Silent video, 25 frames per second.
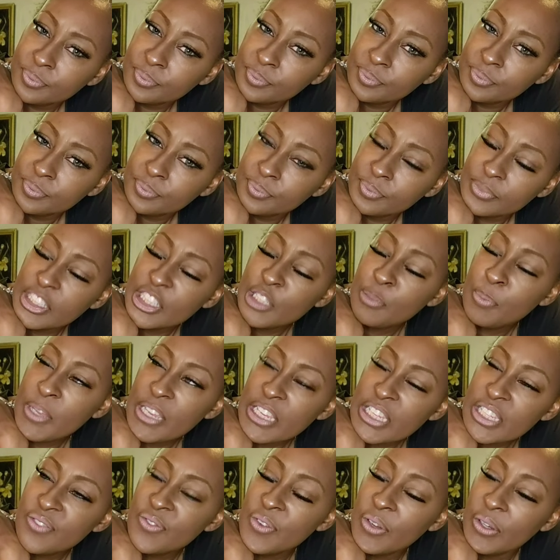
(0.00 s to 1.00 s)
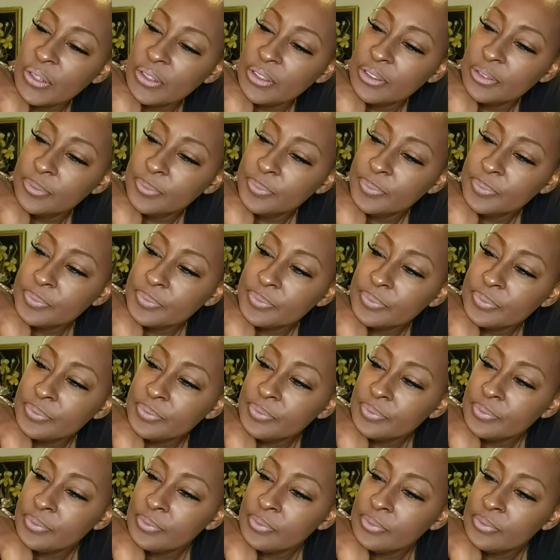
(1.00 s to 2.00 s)
It's peaceful.
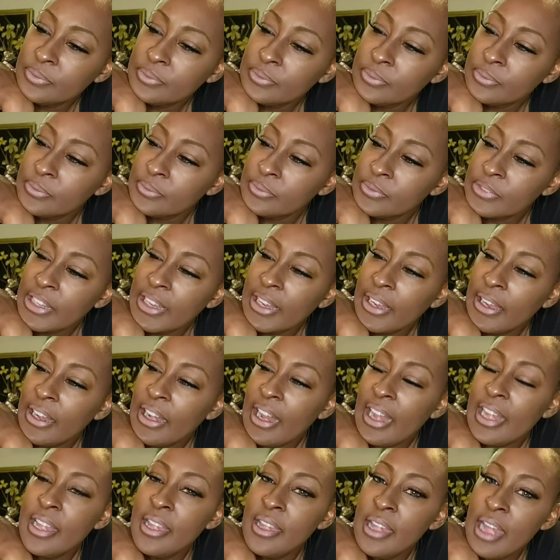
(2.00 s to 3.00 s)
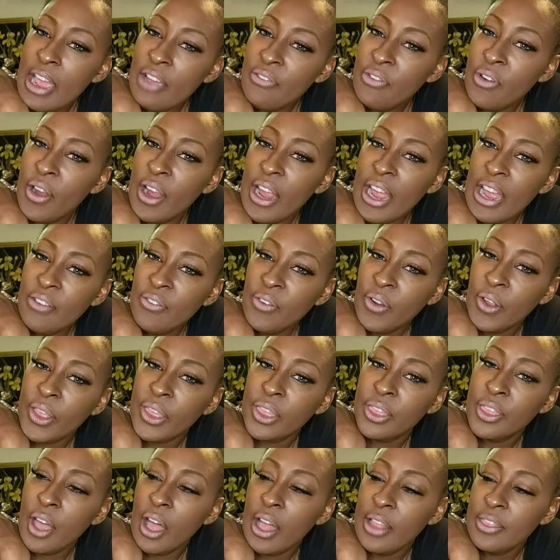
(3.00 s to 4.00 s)
And I never ever
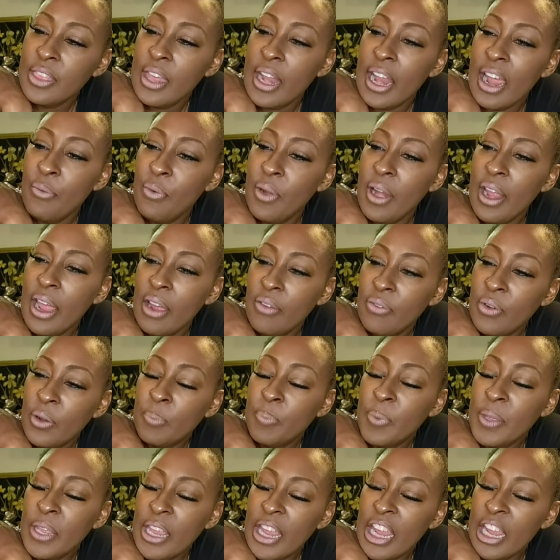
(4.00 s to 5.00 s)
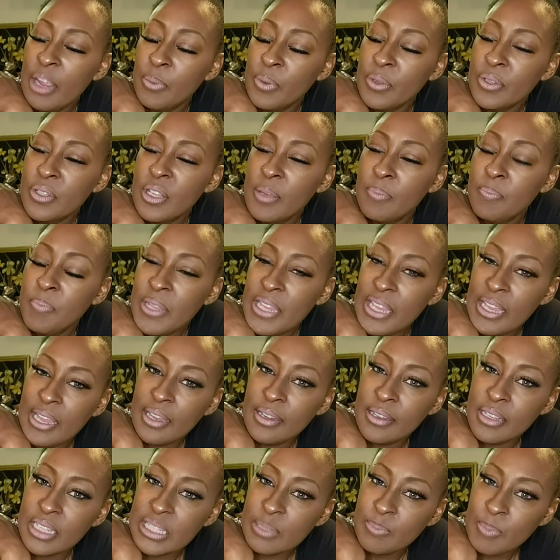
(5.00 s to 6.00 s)
thought that I would ever be able to be in a
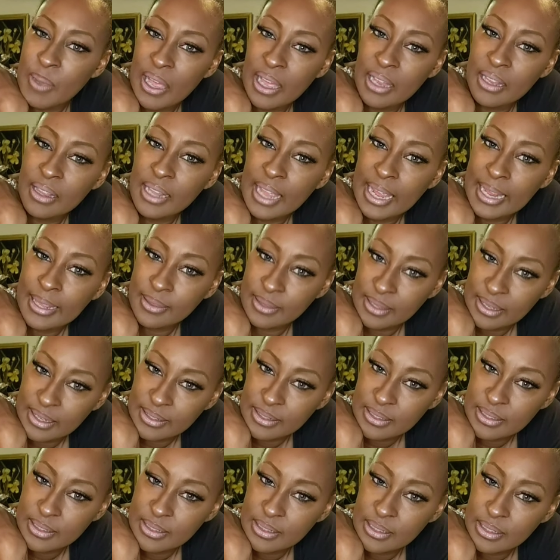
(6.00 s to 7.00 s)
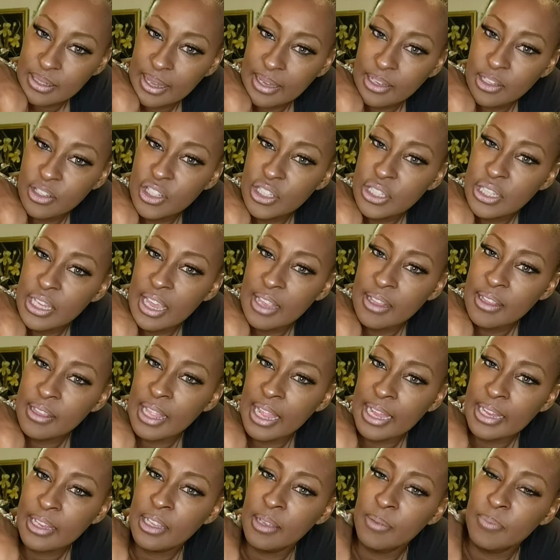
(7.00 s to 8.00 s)
spot like this, like just in like
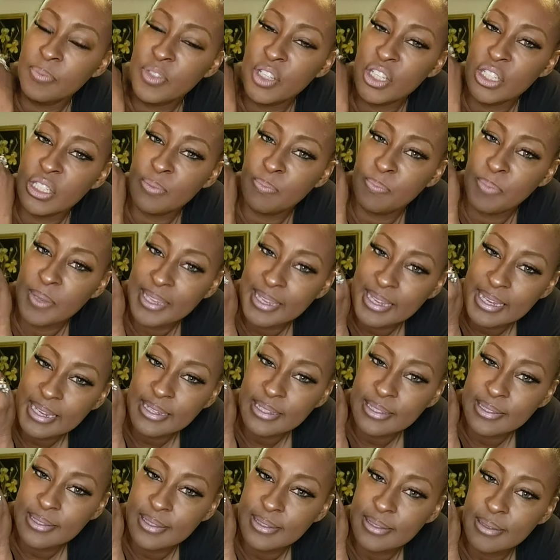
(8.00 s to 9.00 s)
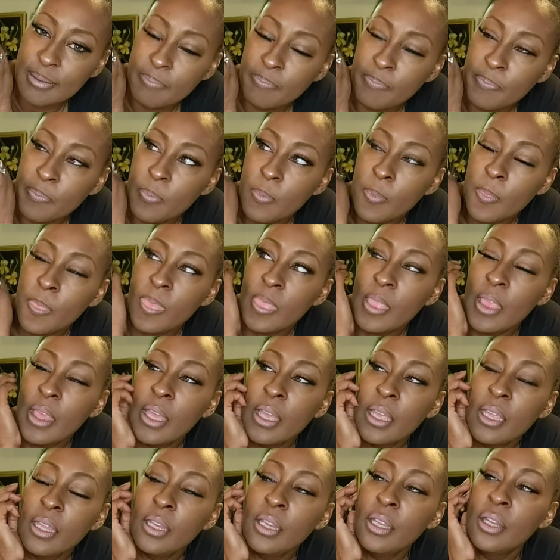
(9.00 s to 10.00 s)
just peace.
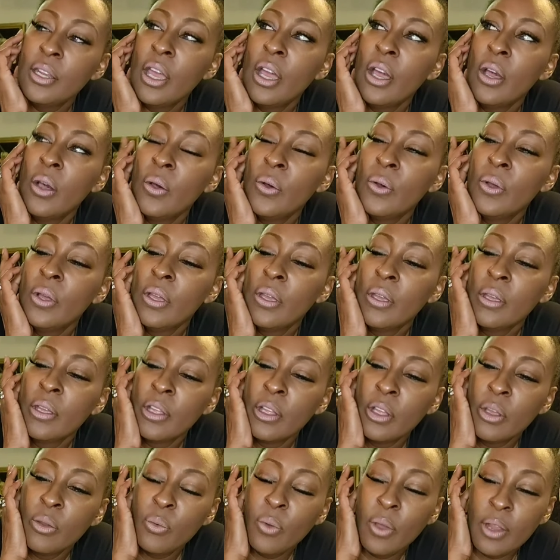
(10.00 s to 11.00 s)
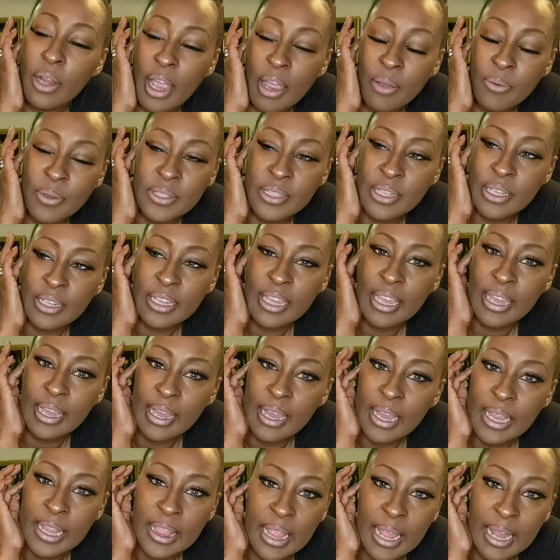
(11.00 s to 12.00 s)
You know, when I was a kid,
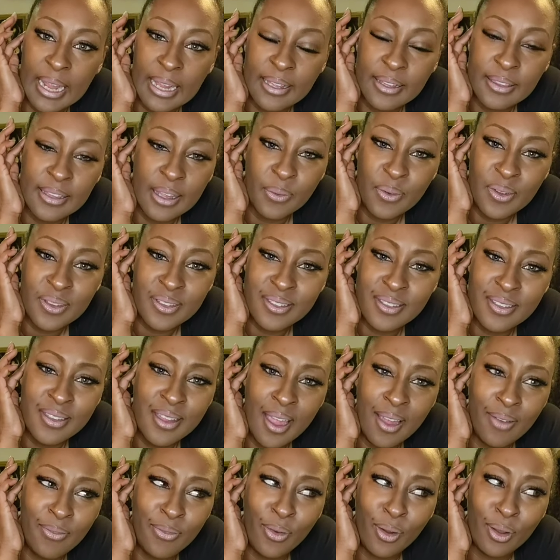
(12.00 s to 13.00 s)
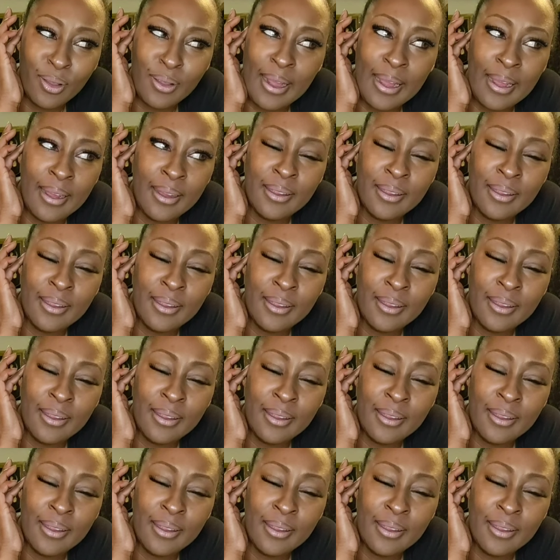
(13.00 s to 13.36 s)
like there was never like